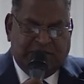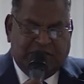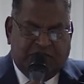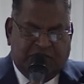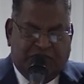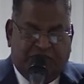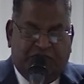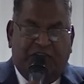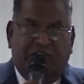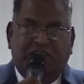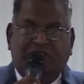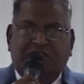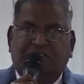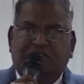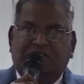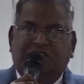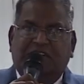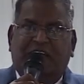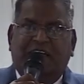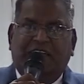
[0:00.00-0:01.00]
Father
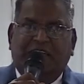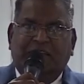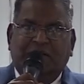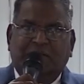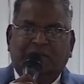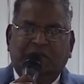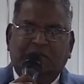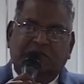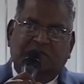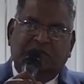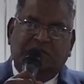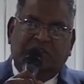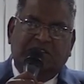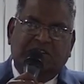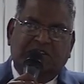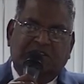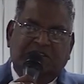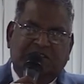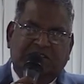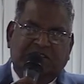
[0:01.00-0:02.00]
Time
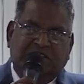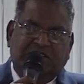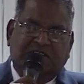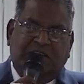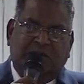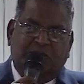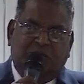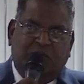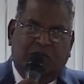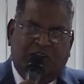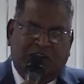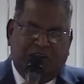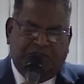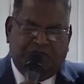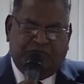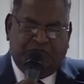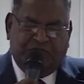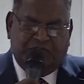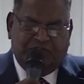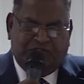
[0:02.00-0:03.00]
did some
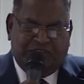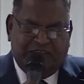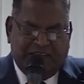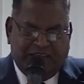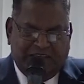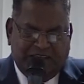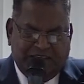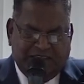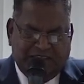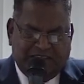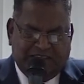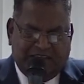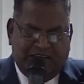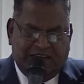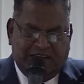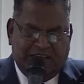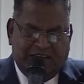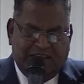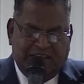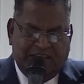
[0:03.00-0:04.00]
wonderful things
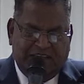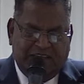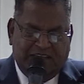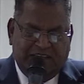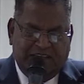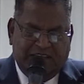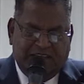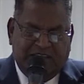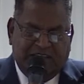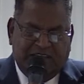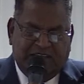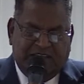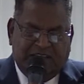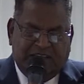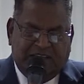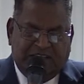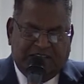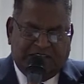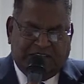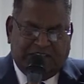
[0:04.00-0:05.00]
and he
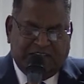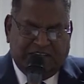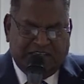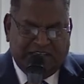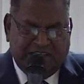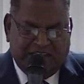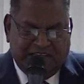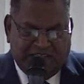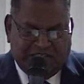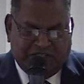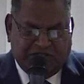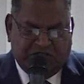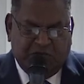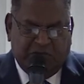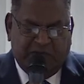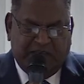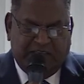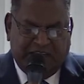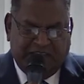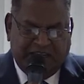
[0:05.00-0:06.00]
still is
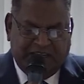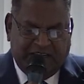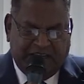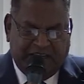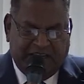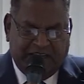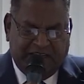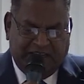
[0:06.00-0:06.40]
doing.